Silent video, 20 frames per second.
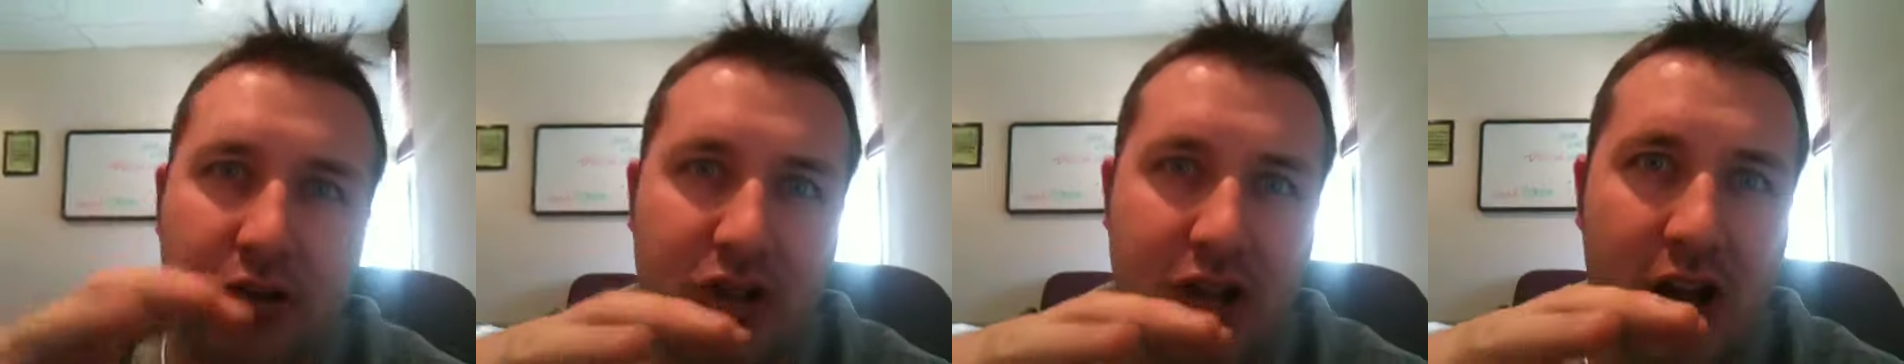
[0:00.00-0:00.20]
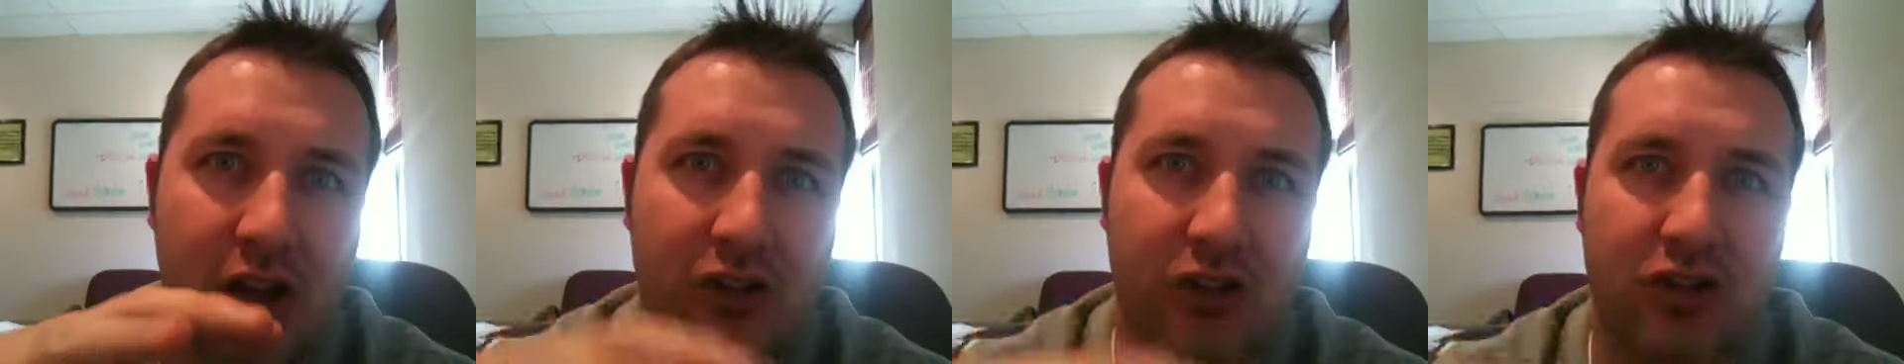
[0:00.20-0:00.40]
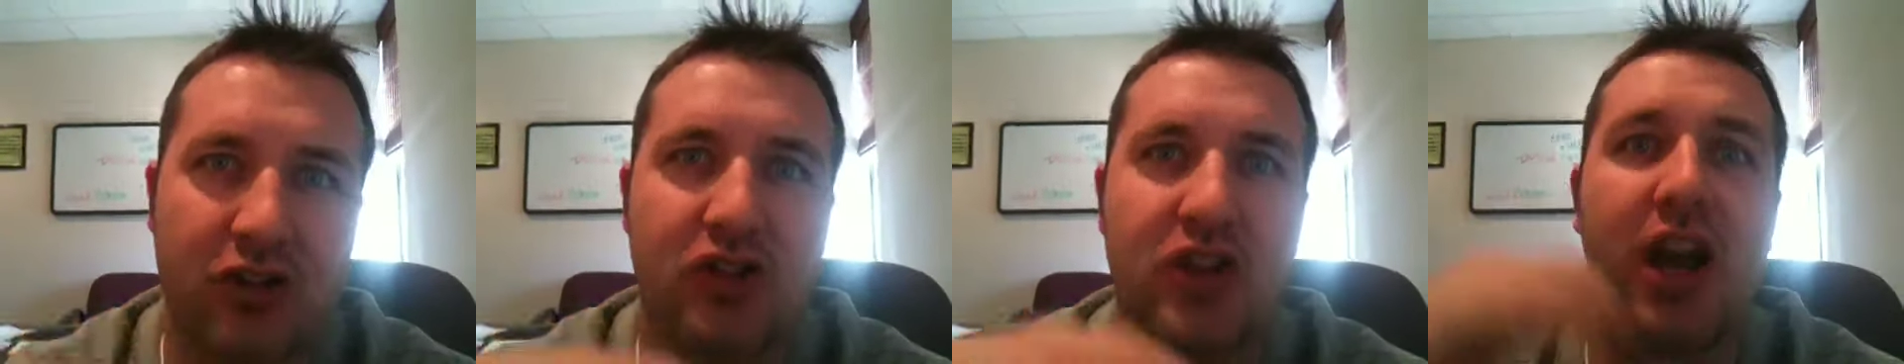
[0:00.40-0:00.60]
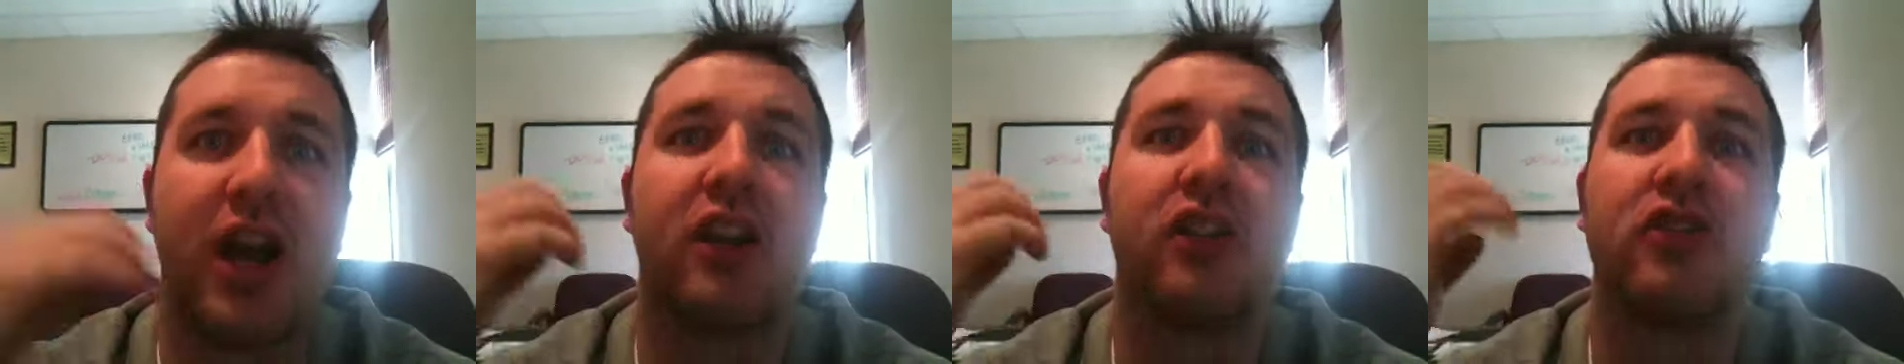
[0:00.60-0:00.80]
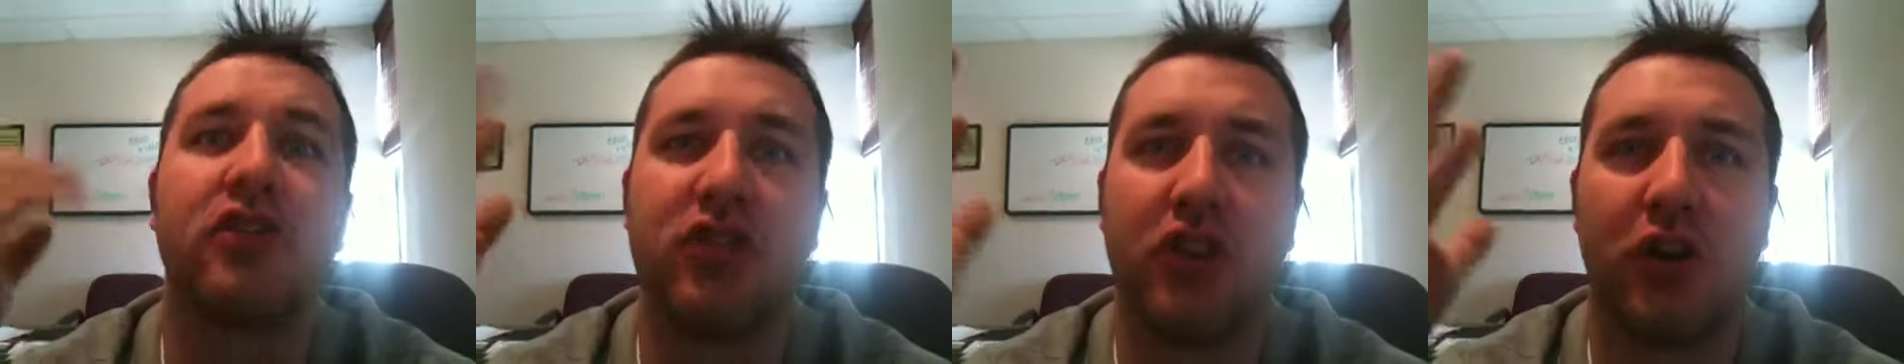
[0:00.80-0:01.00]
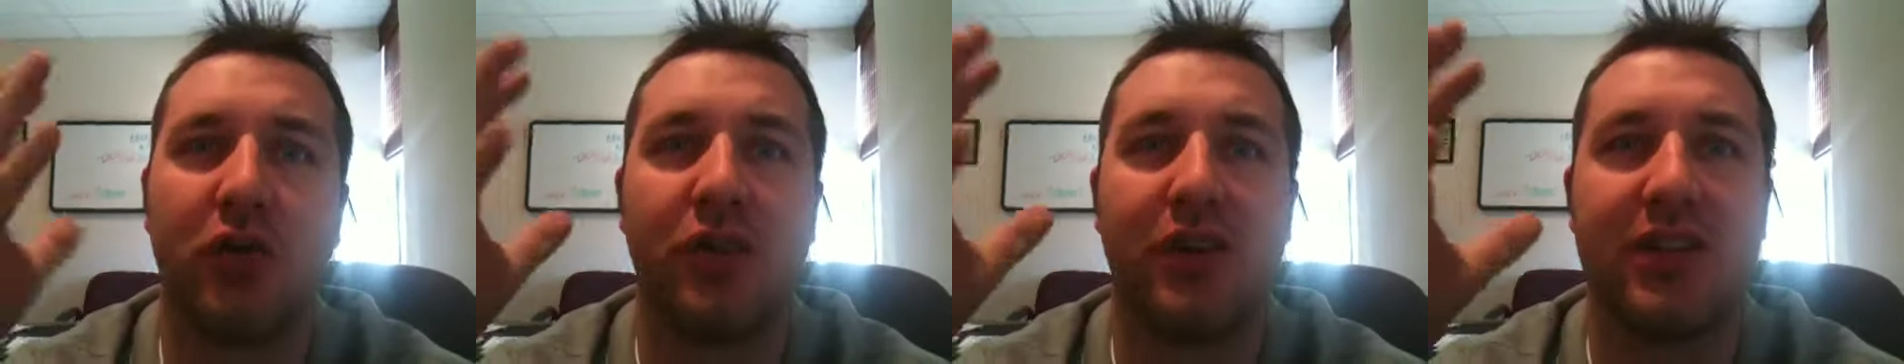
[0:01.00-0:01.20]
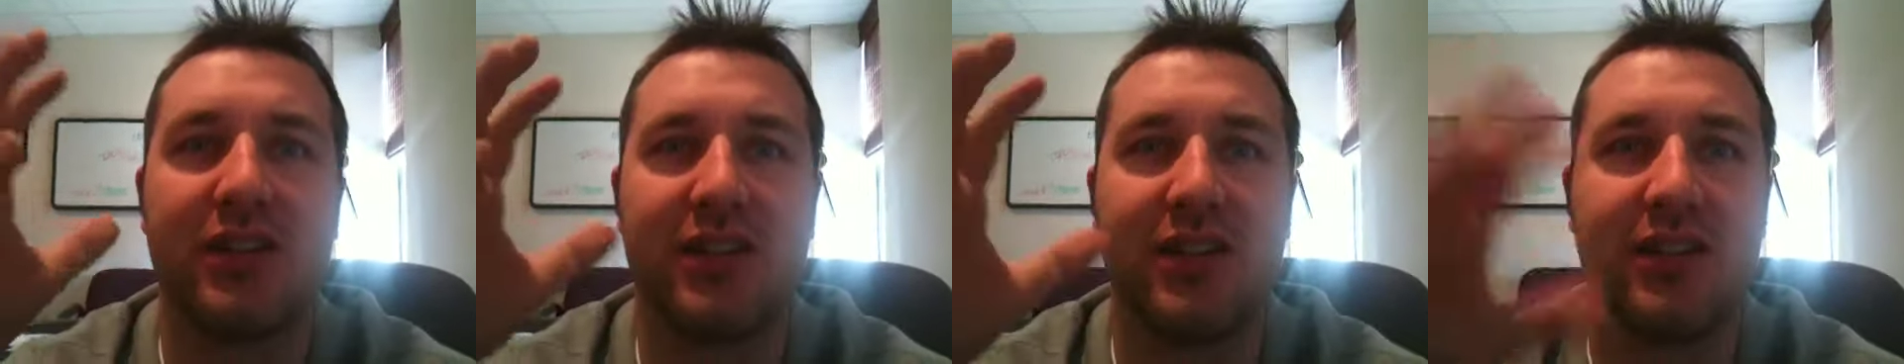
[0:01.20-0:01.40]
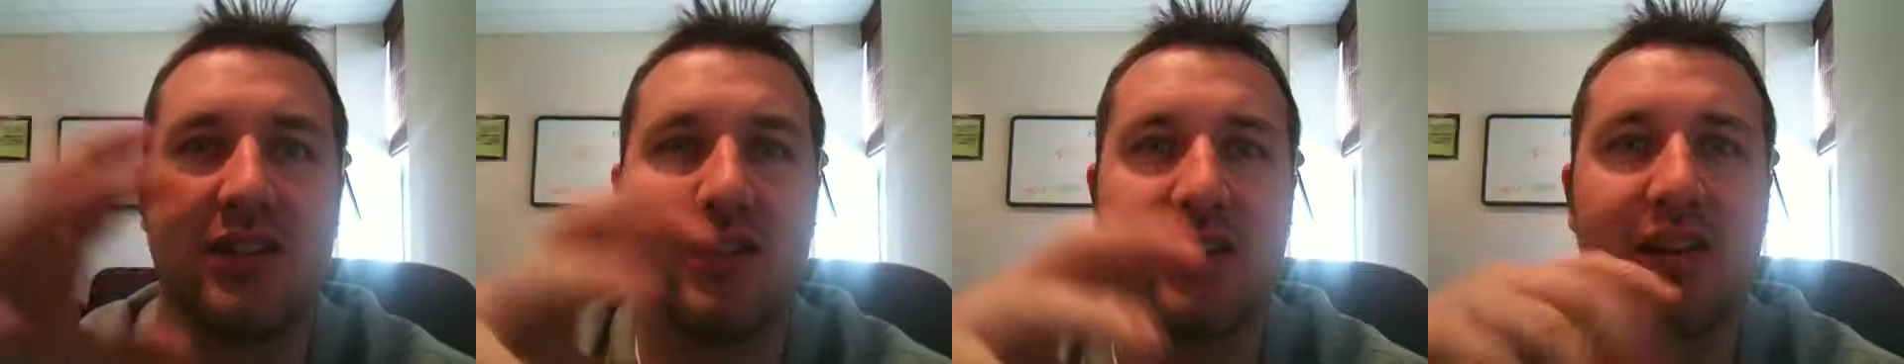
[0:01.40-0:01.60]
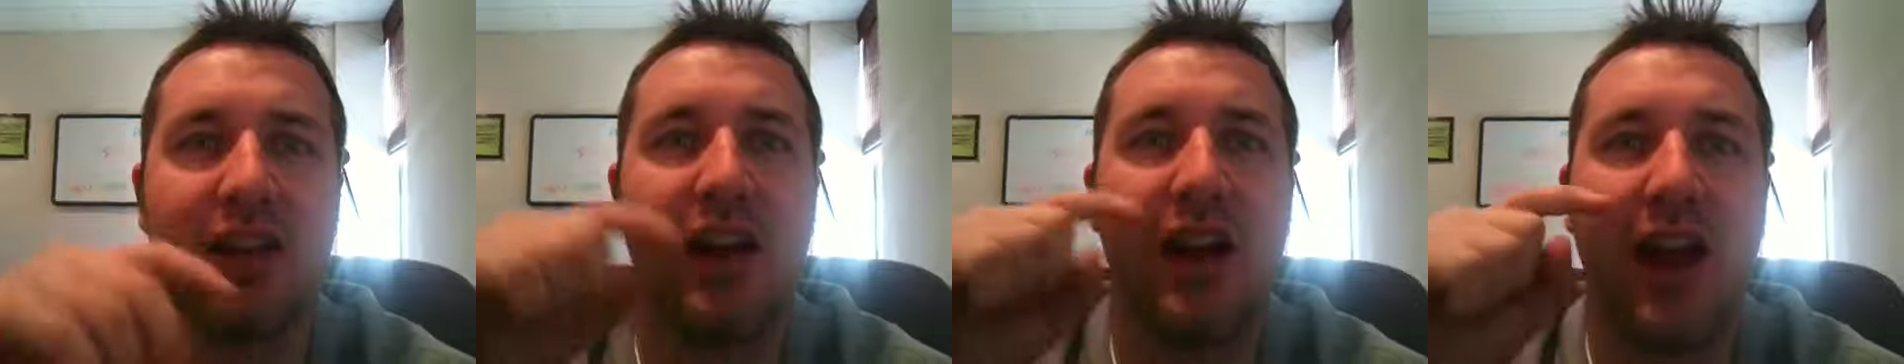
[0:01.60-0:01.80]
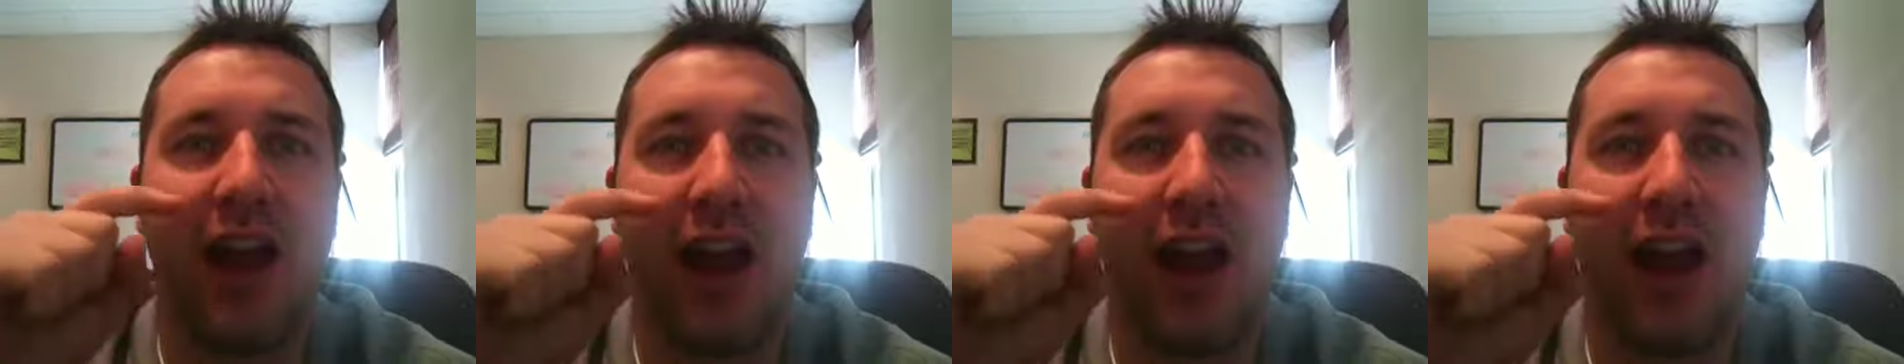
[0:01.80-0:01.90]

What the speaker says: Challenge This Channel so he sees it,